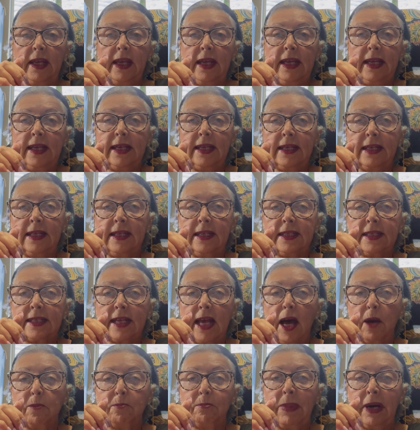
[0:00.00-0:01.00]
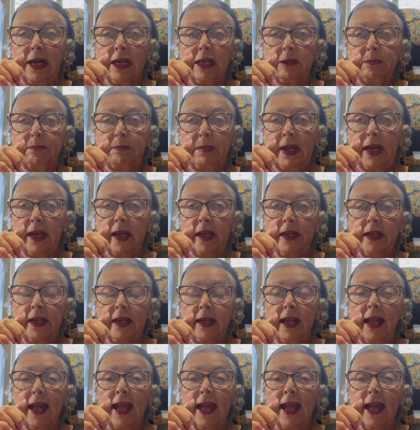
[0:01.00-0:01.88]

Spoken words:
is a bunk bed.